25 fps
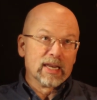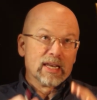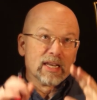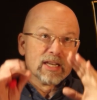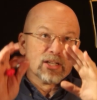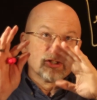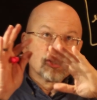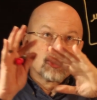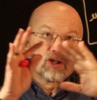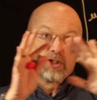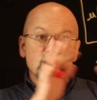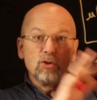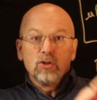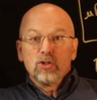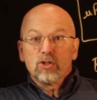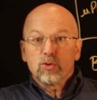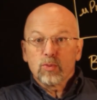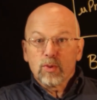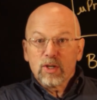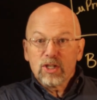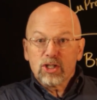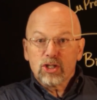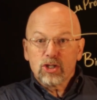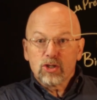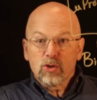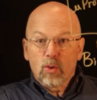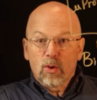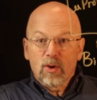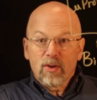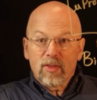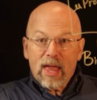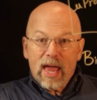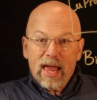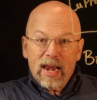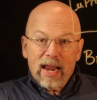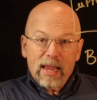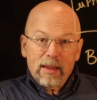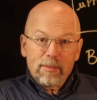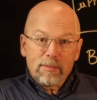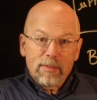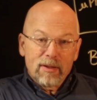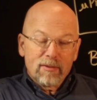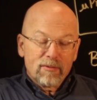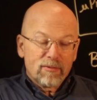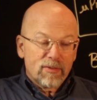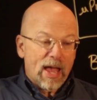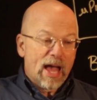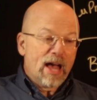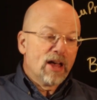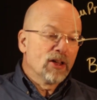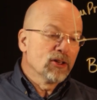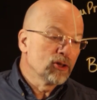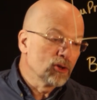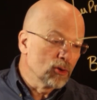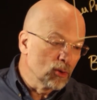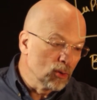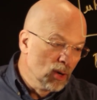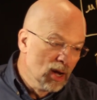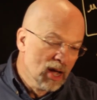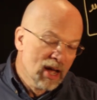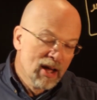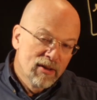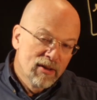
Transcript: And as soon as we store that 8-bit value,